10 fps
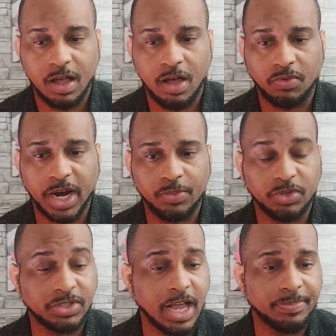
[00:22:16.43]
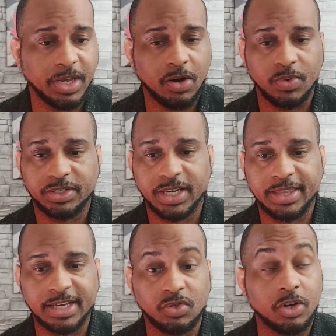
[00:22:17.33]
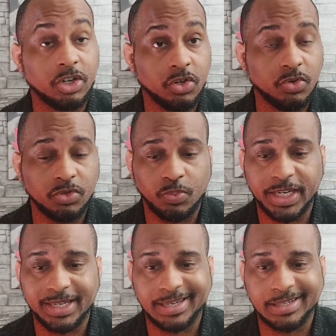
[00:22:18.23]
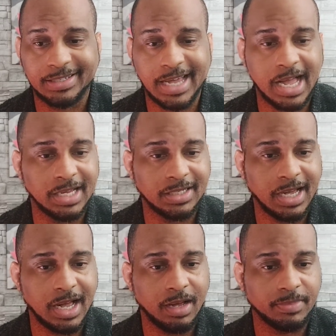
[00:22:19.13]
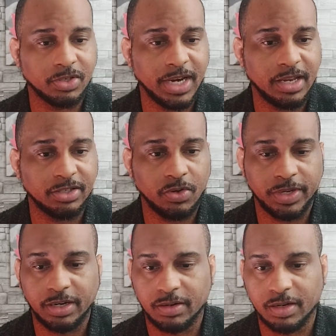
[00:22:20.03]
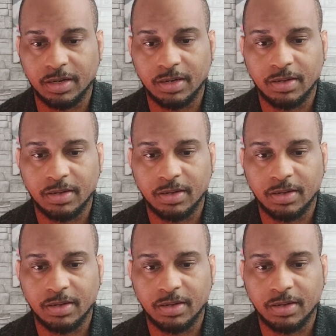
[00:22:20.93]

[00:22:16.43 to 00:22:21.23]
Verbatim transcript: All right, we'll stop there. Once again, that's on newsweek.com. So now let's go here.